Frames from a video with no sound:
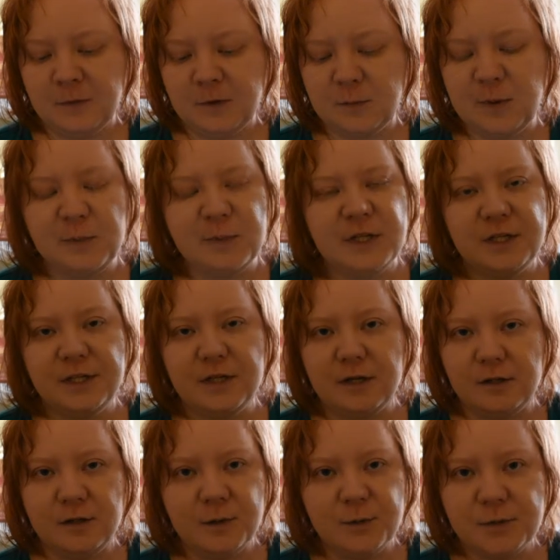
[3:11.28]
BPD
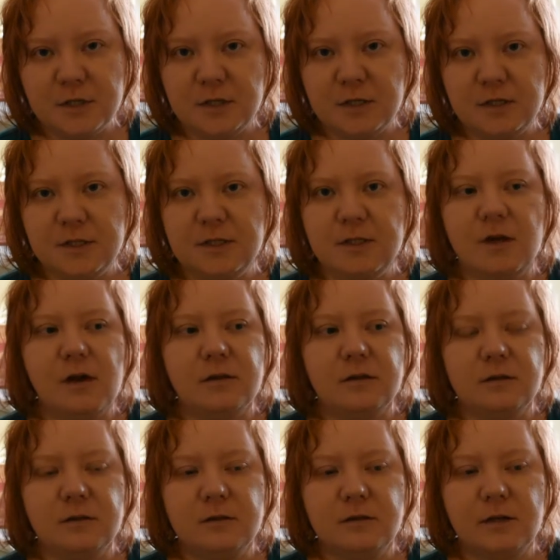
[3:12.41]
diagnosis that
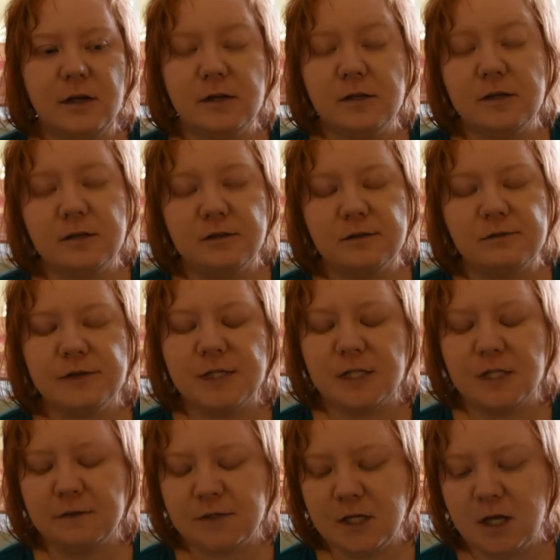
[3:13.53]
Kaysen
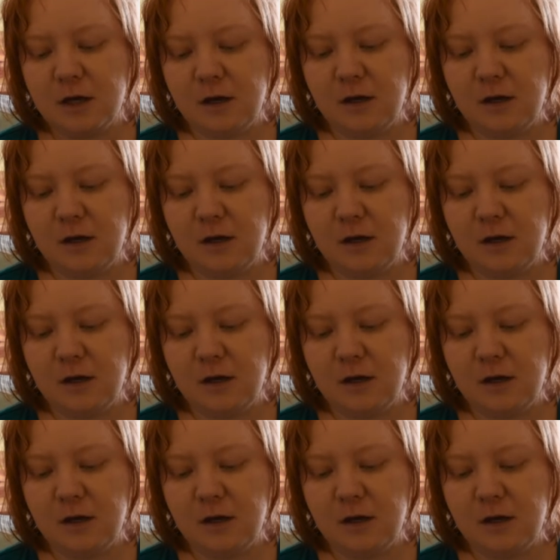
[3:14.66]
receives